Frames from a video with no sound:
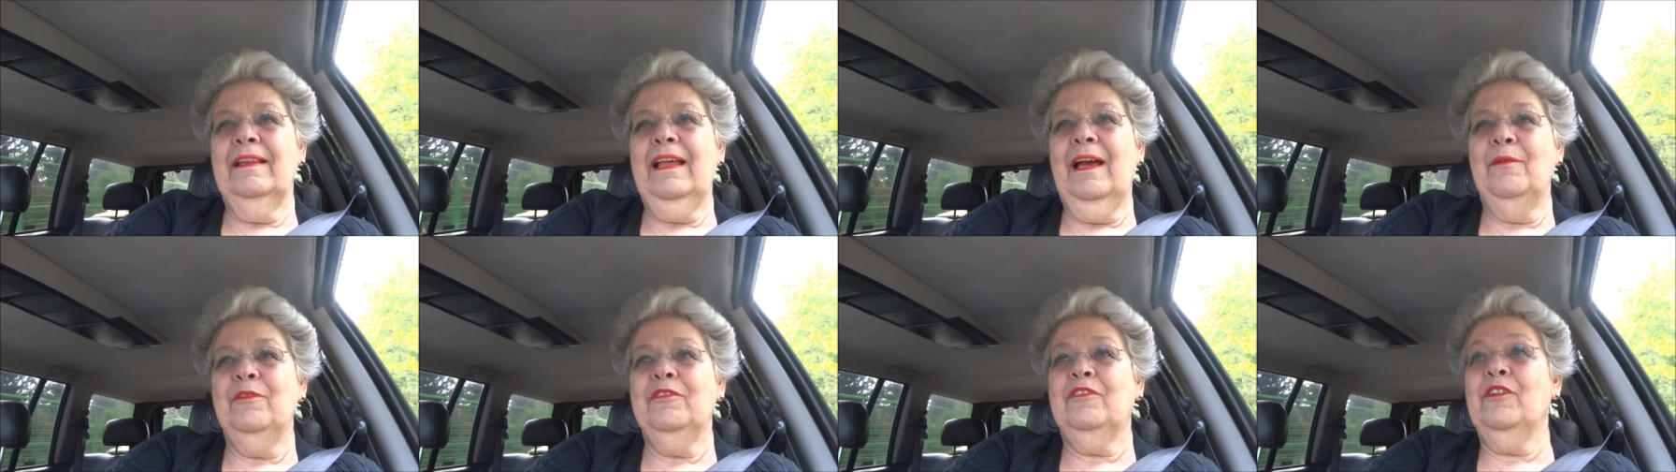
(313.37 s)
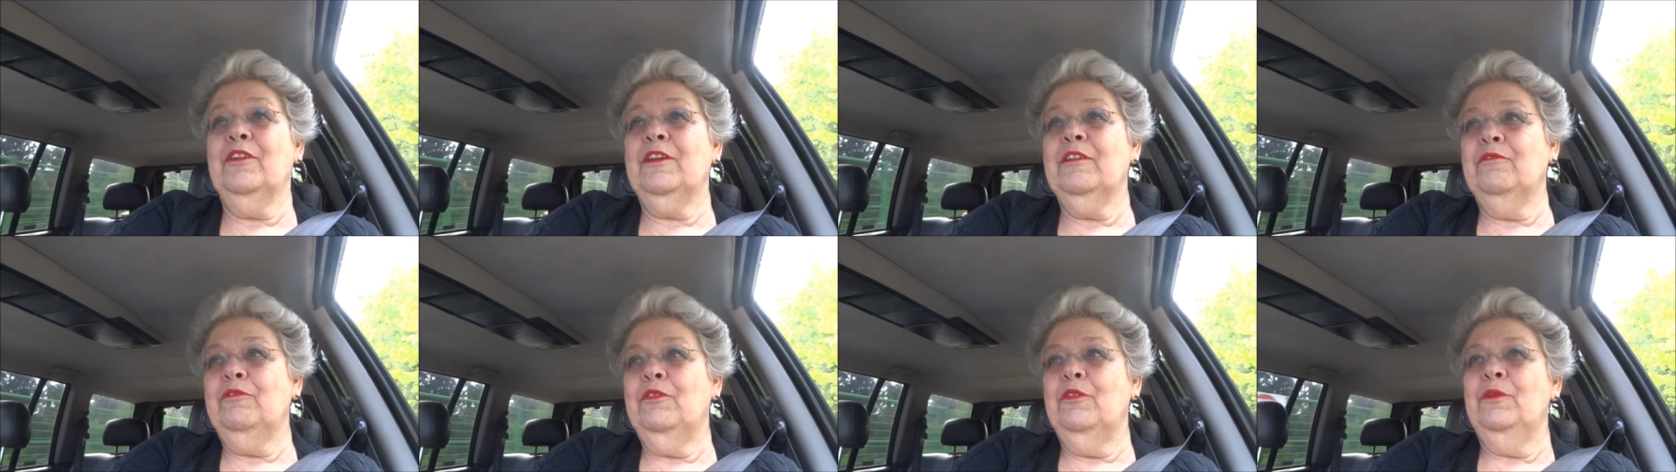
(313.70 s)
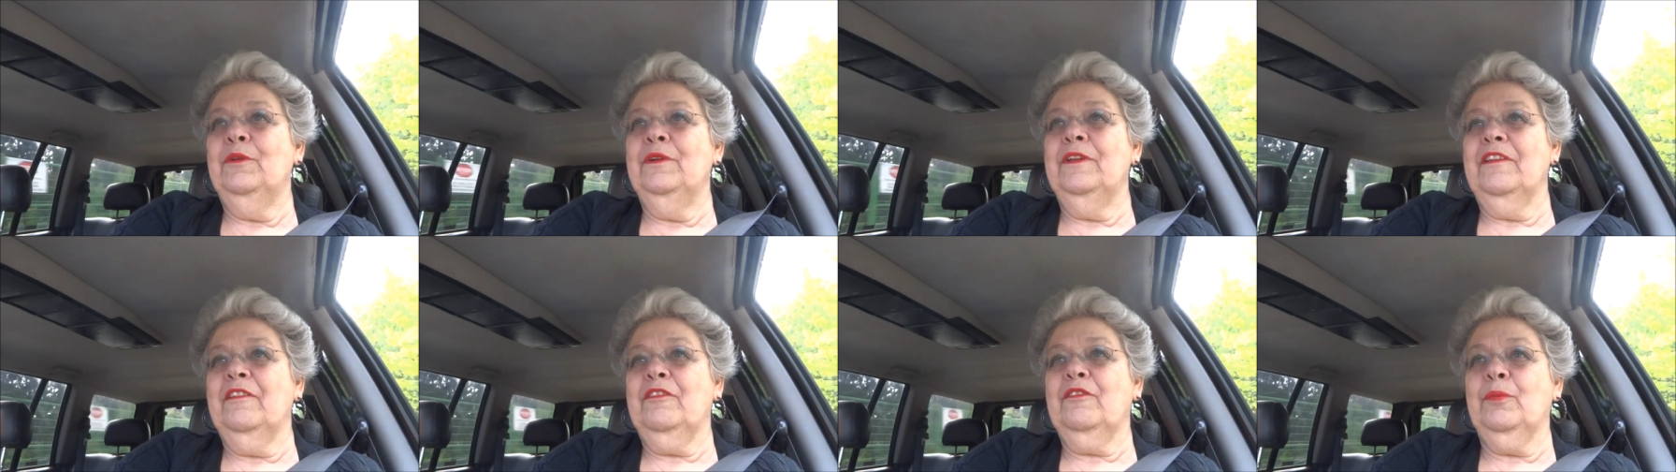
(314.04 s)
I was looking
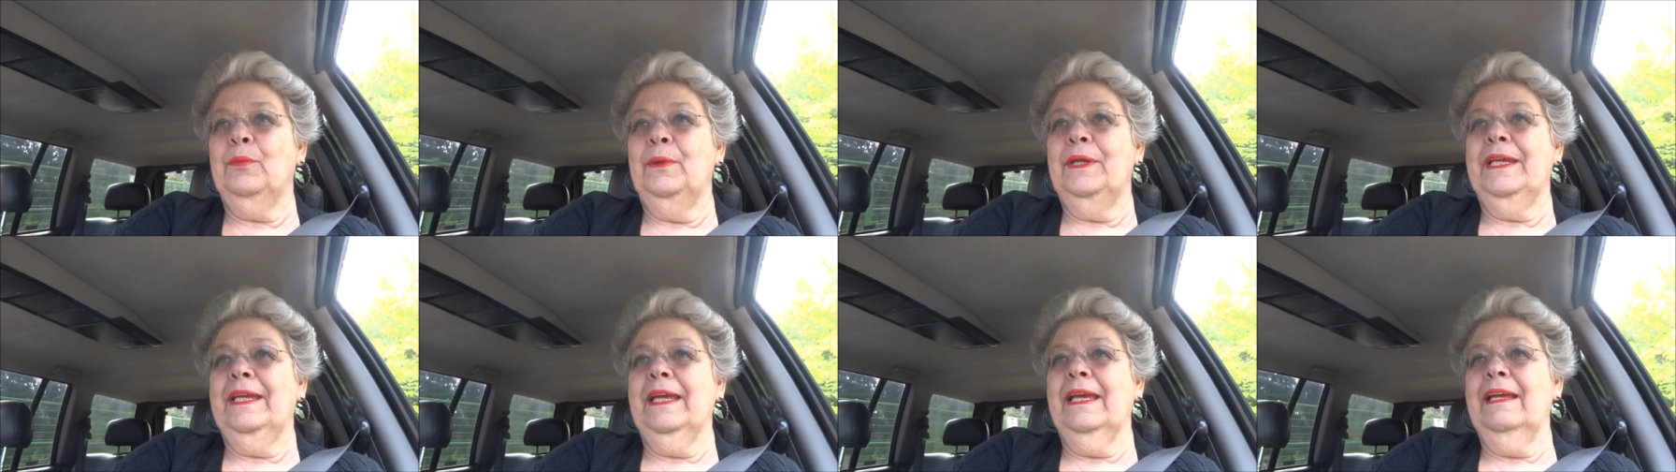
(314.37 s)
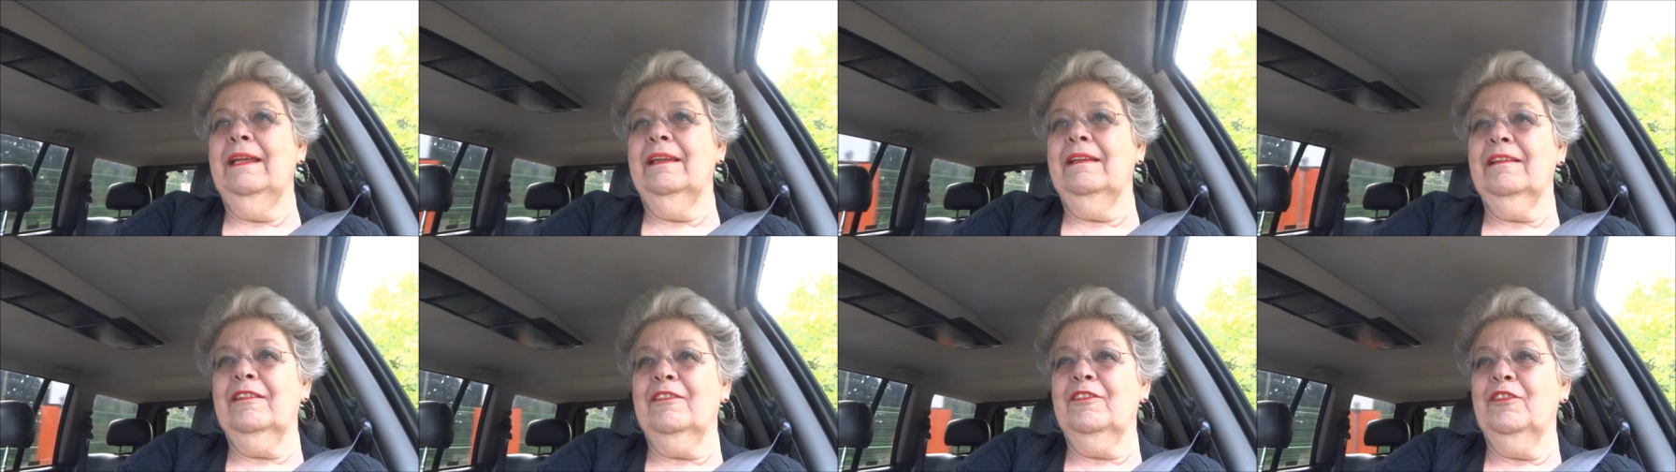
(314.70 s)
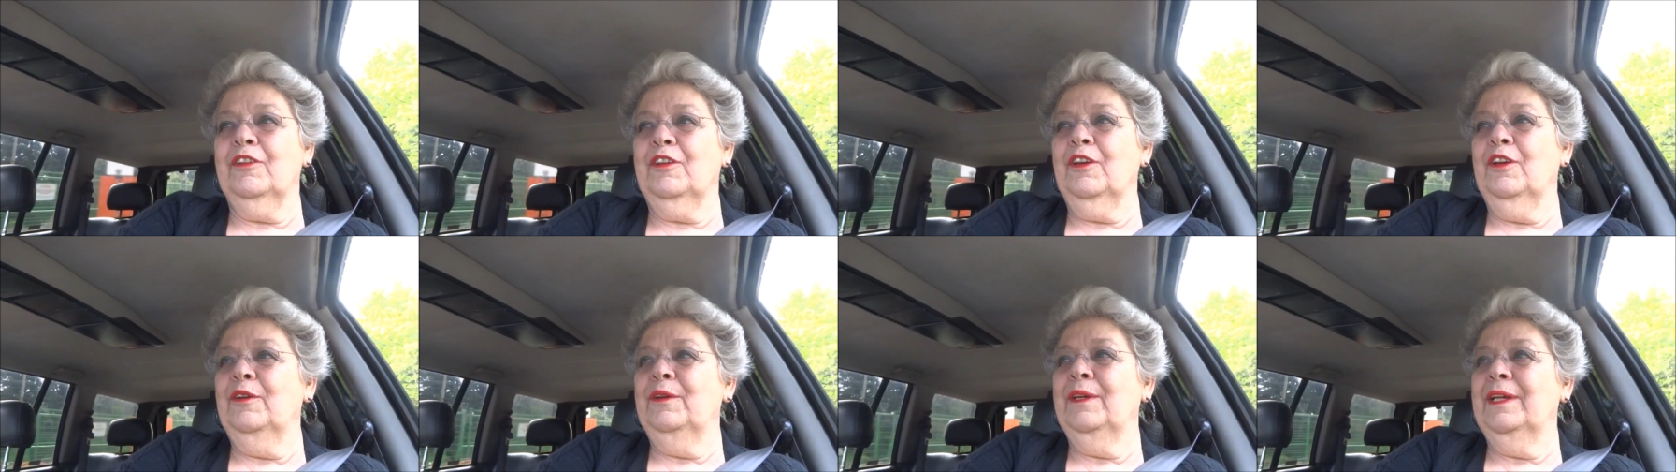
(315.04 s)
forward this weekend
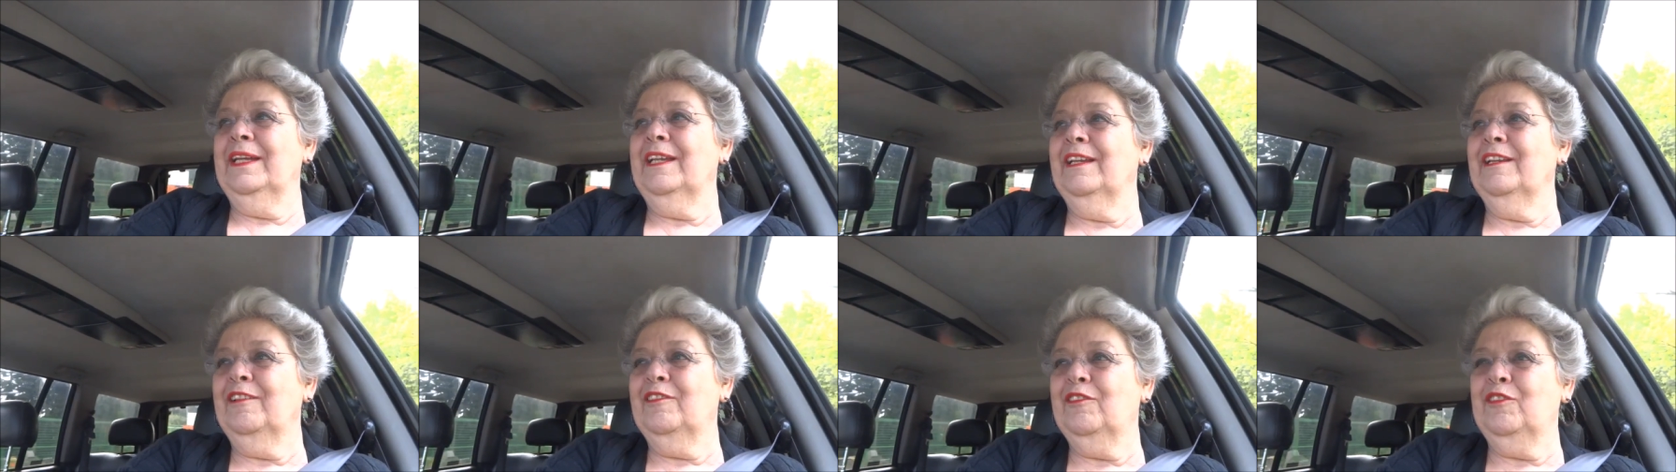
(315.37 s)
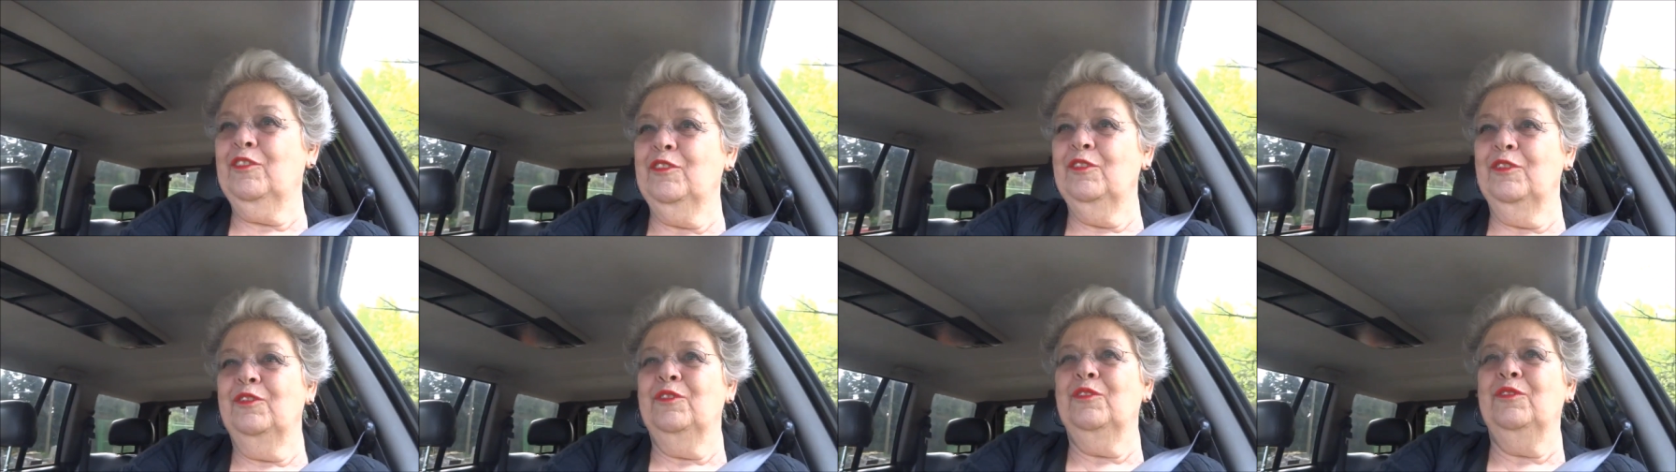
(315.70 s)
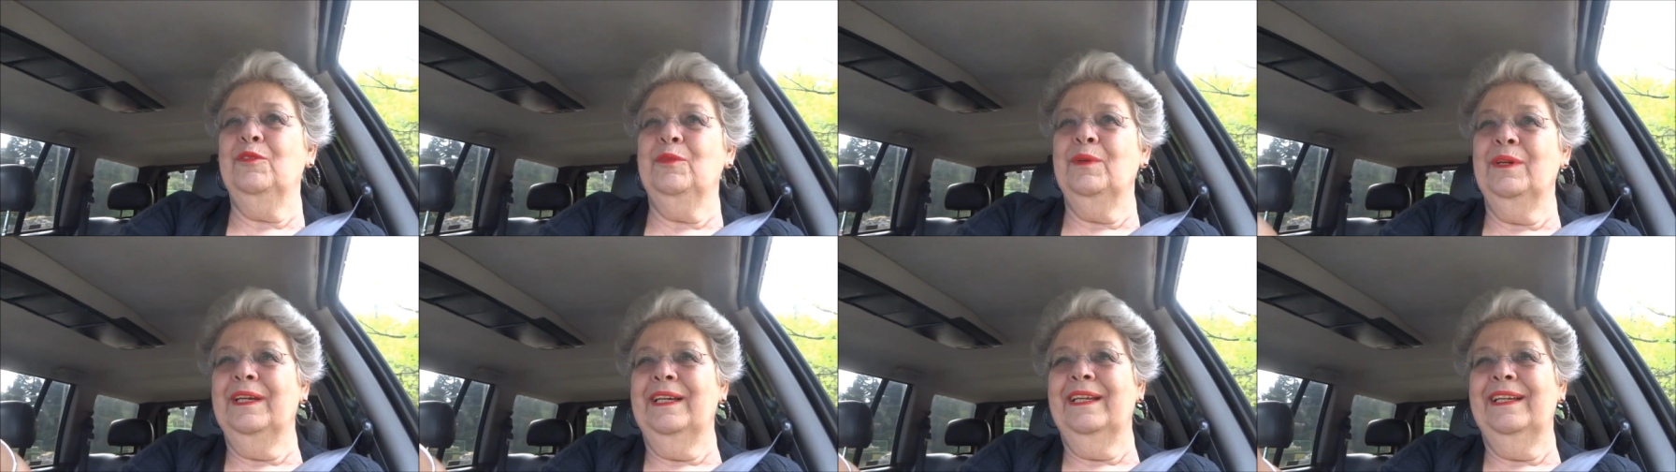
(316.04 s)
to going
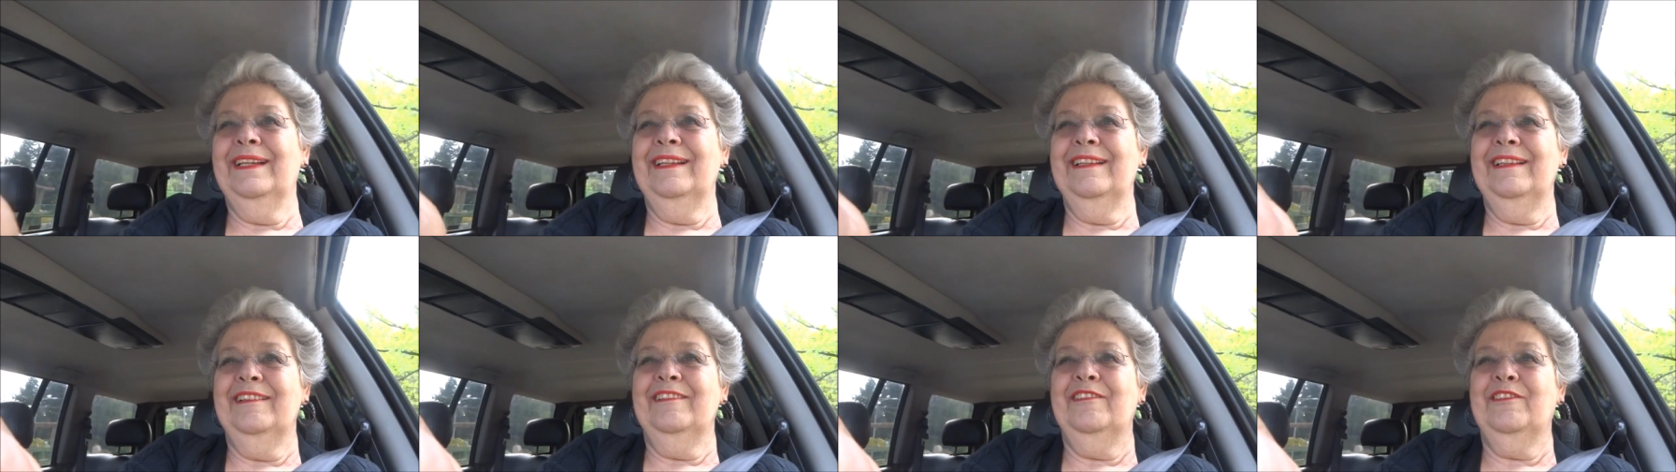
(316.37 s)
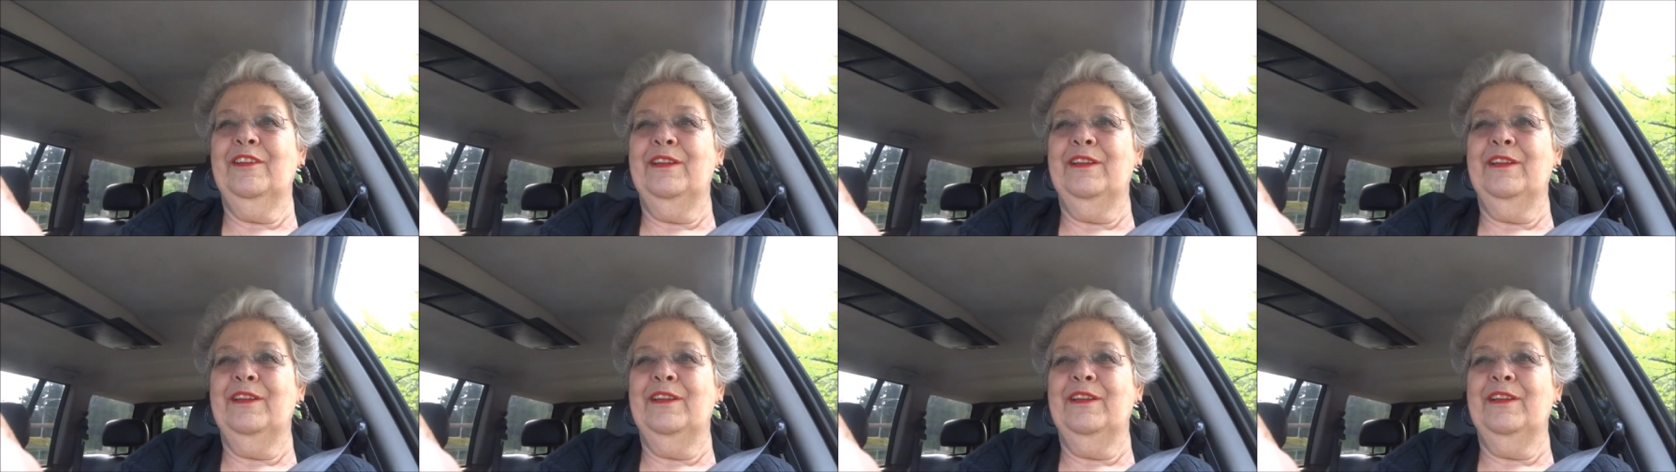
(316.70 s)
to uh,